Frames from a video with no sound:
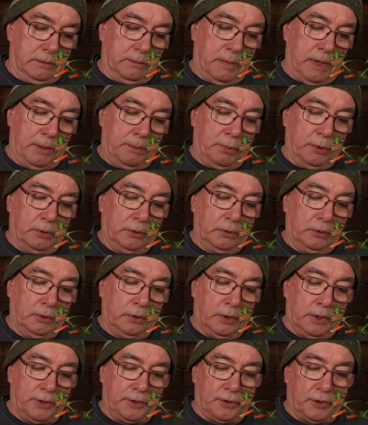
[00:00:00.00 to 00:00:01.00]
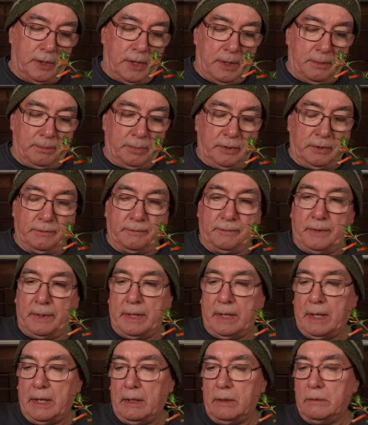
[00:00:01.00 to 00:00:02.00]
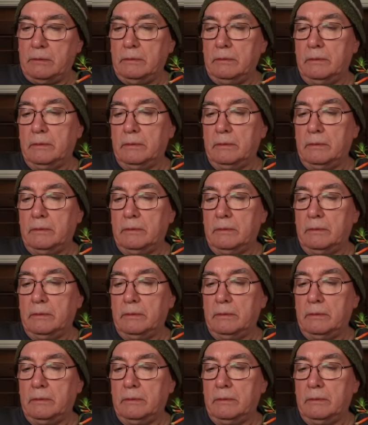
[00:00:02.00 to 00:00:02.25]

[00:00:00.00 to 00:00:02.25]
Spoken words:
I put a little on top, but for now